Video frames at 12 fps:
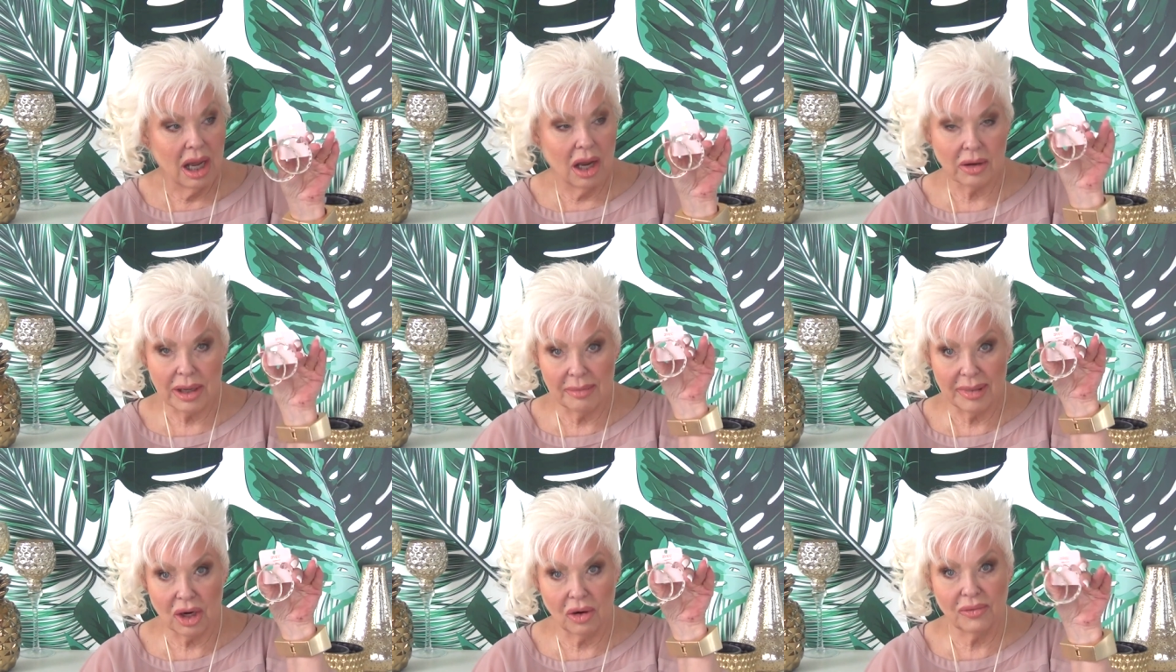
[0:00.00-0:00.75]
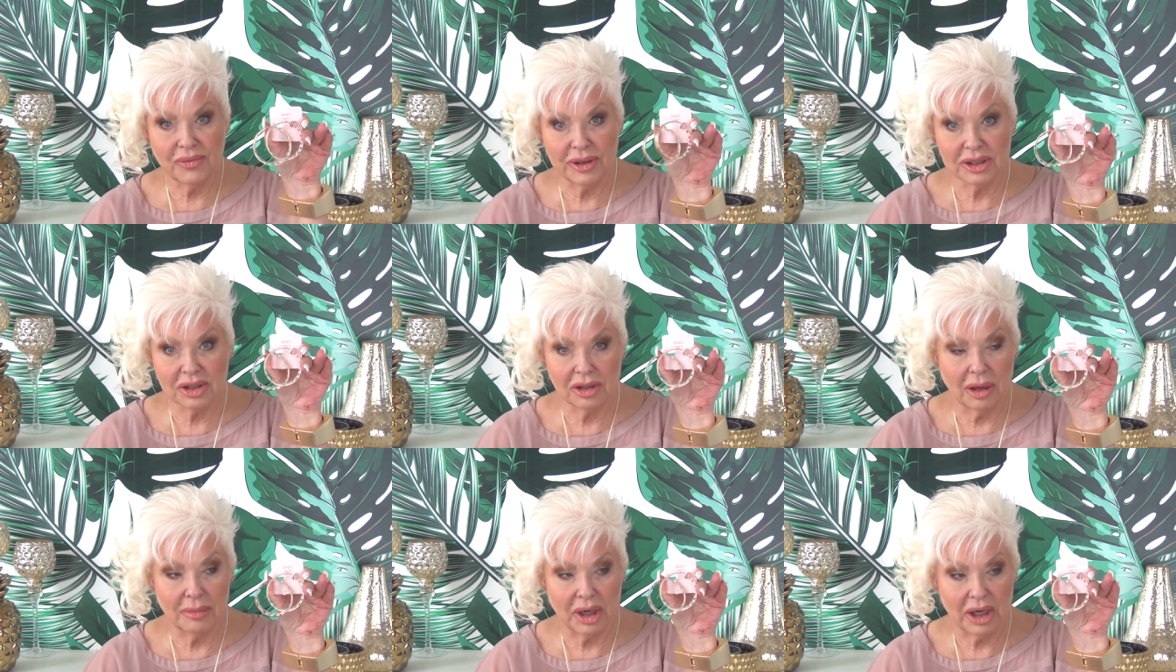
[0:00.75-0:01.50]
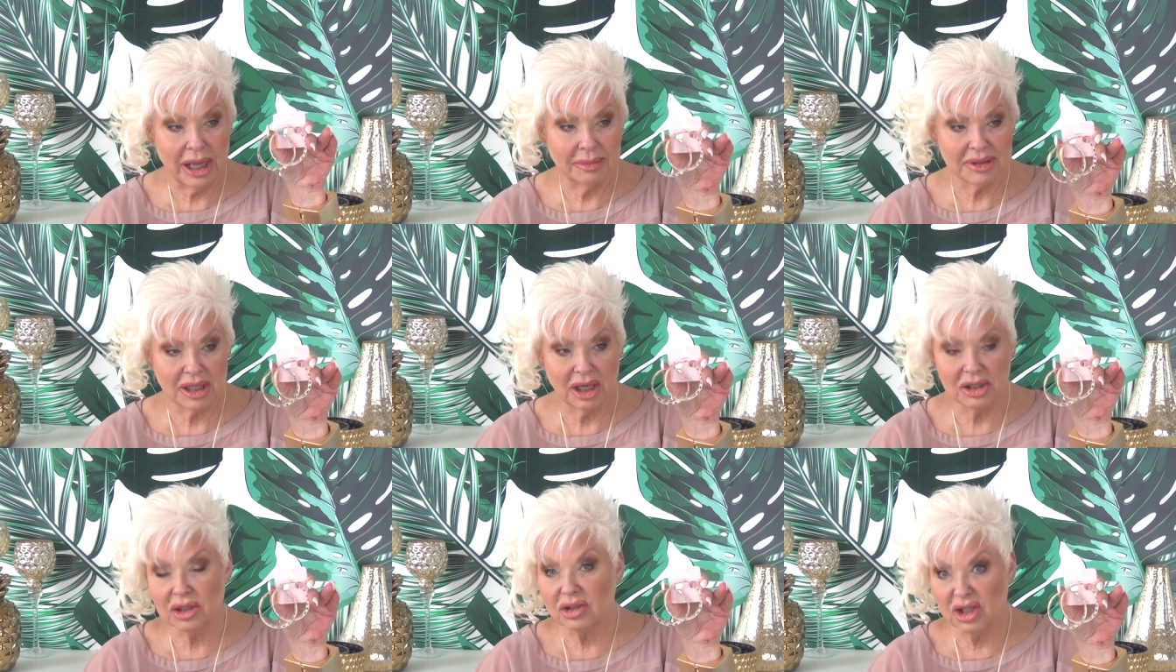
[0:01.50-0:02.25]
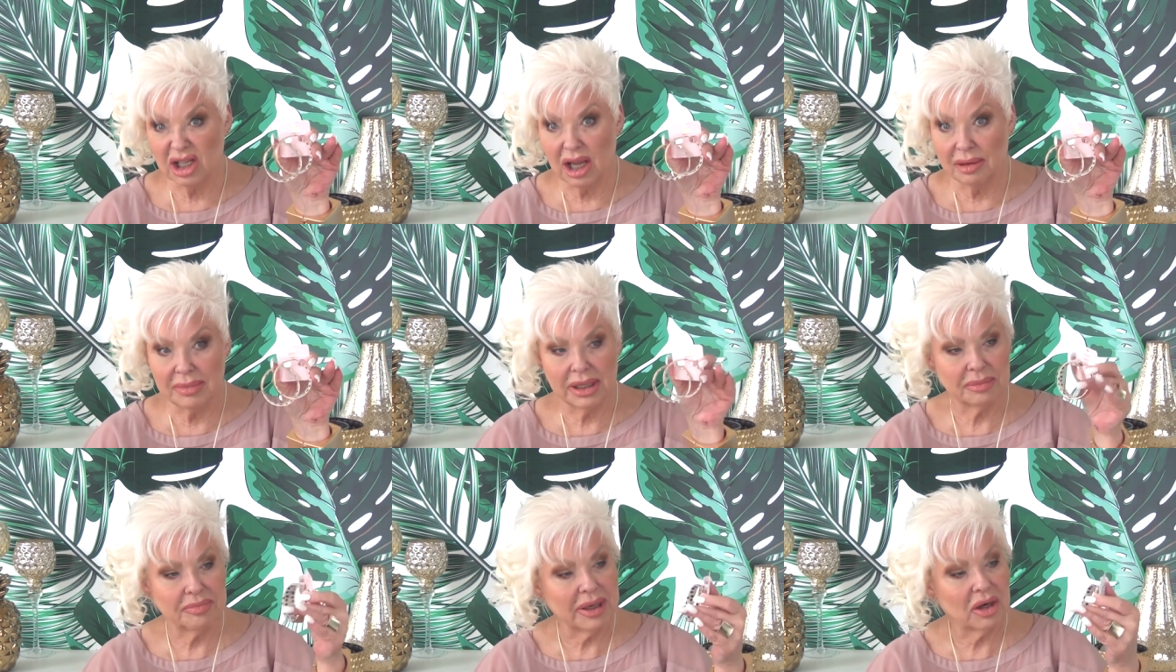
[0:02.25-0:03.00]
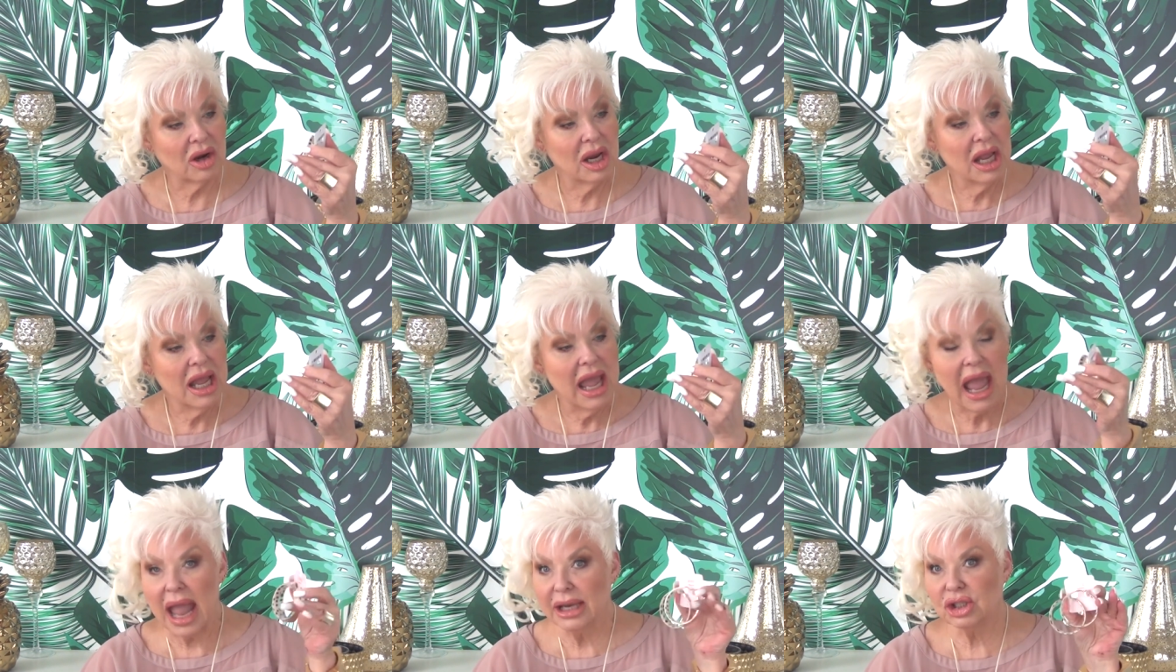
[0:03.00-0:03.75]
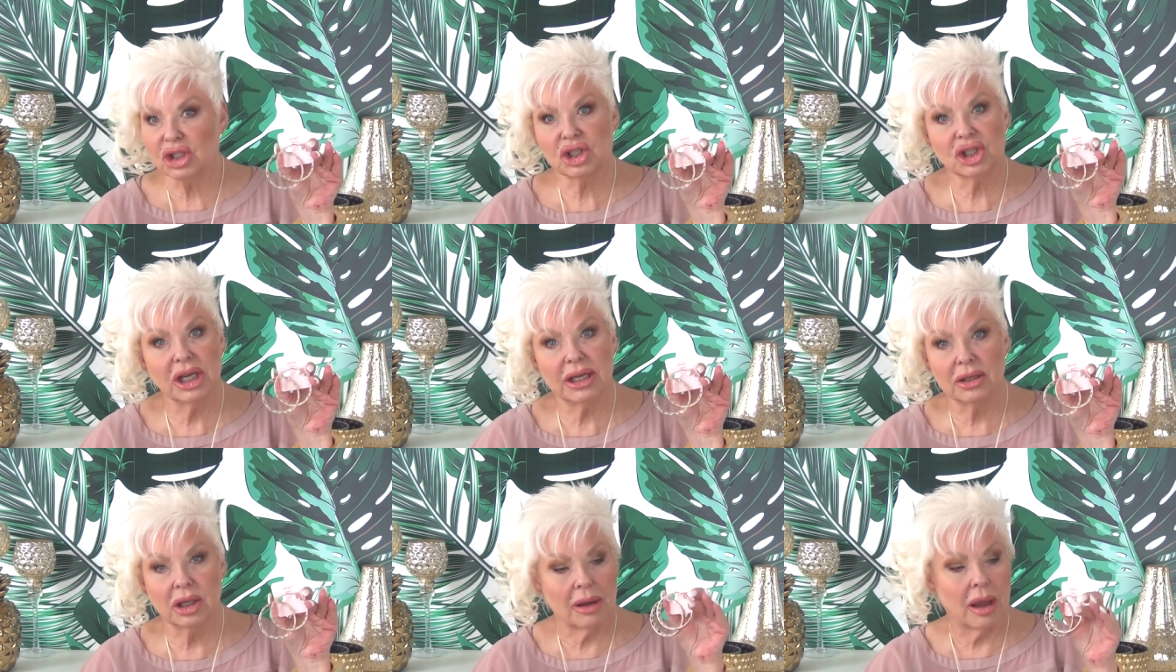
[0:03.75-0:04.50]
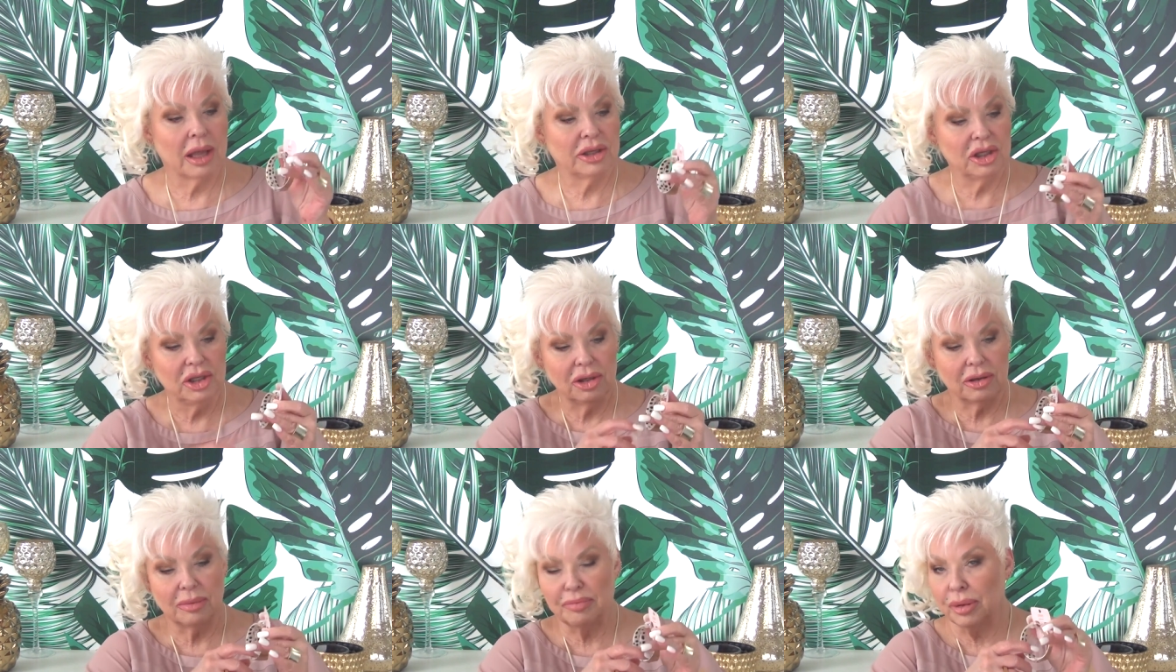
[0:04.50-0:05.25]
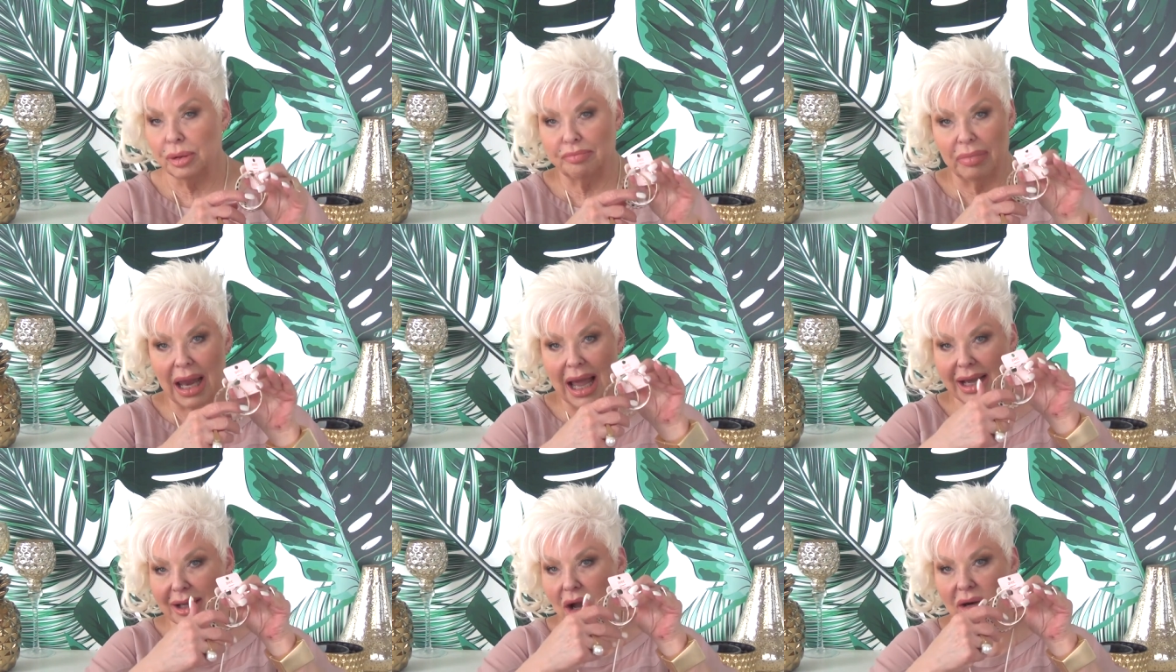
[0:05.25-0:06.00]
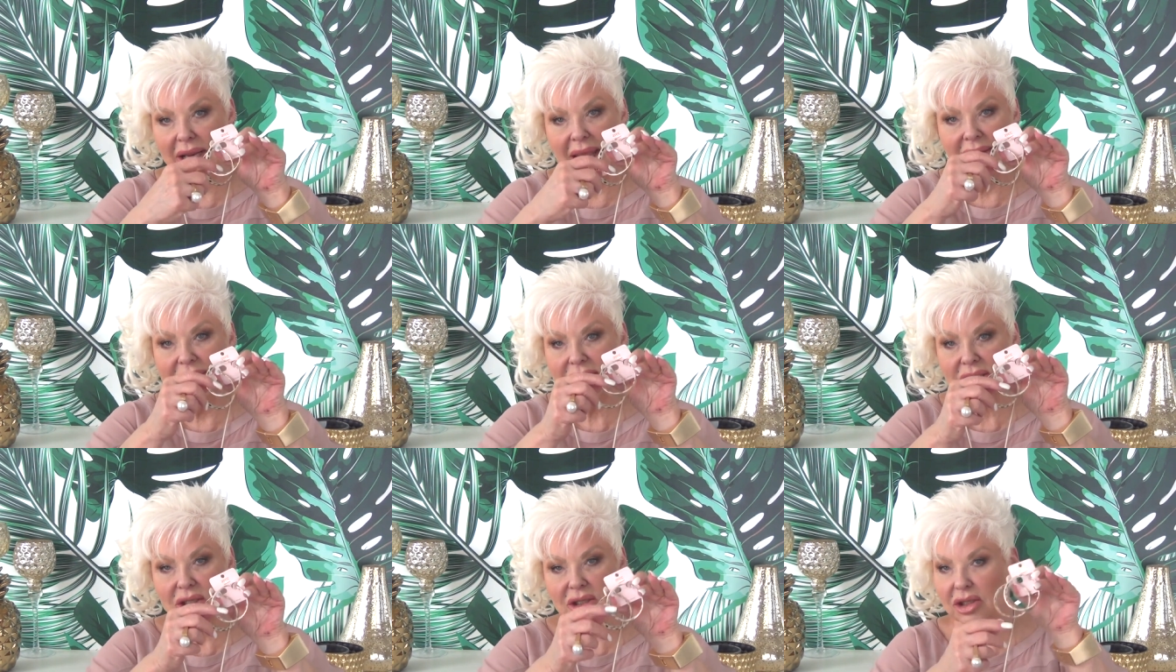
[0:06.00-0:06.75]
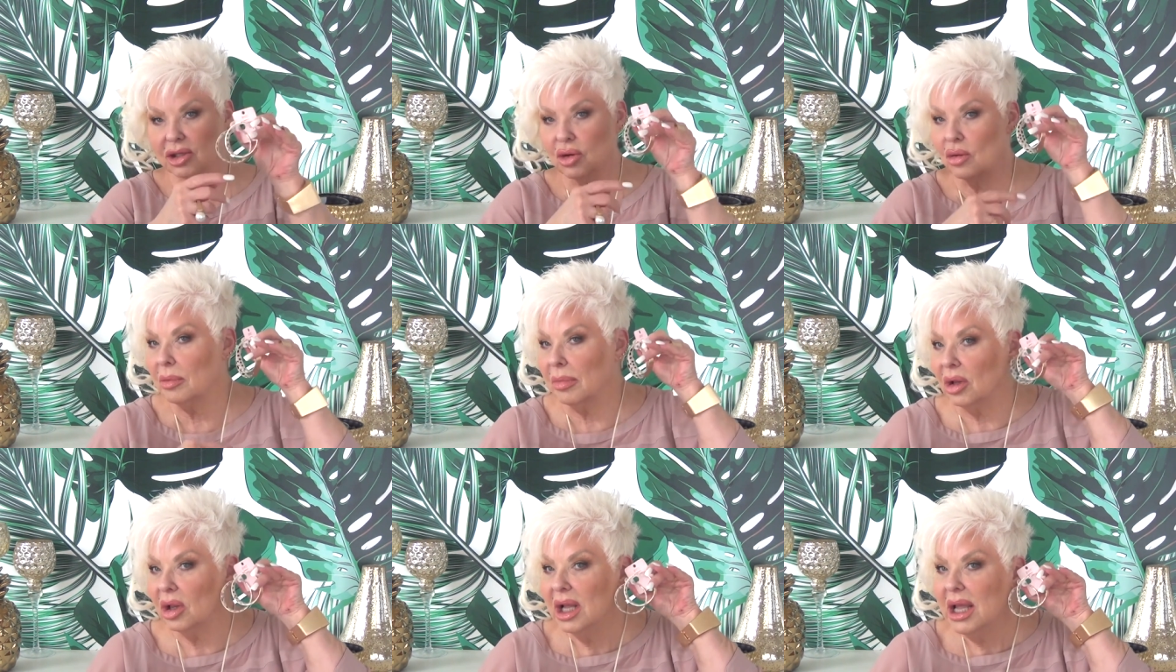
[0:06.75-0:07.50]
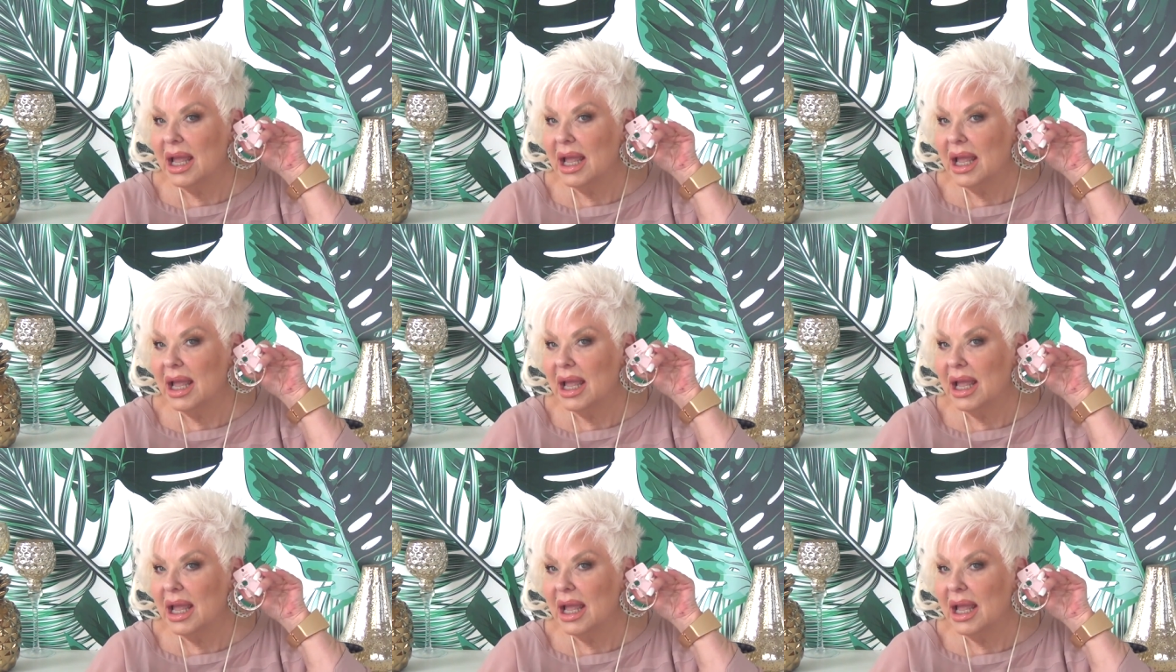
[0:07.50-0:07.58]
Okay, my girlfriend saw them on Amazon, so she got me a pair. And she, uh, you can put black on it, and this looks adorable.